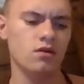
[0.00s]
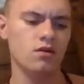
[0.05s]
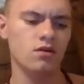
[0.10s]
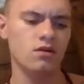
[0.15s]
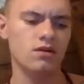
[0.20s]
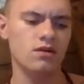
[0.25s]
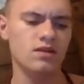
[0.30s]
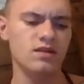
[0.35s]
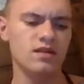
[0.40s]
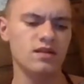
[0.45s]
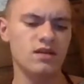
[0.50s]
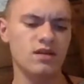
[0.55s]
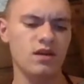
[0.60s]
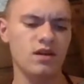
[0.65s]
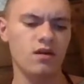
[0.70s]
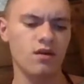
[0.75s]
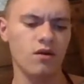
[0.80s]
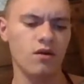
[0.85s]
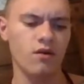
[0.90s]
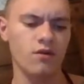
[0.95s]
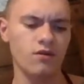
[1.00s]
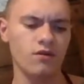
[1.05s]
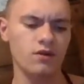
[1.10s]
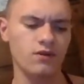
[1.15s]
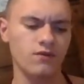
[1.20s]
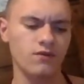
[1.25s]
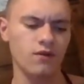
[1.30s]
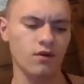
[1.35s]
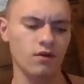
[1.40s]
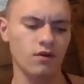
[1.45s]
seeking others'
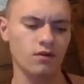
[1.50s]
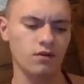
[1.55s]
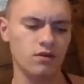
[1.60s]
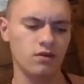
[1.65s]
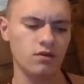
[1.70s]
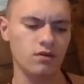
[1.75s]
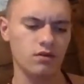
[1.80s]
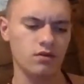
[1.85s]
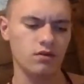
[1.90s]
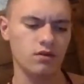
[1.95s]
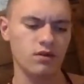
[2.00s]
faults,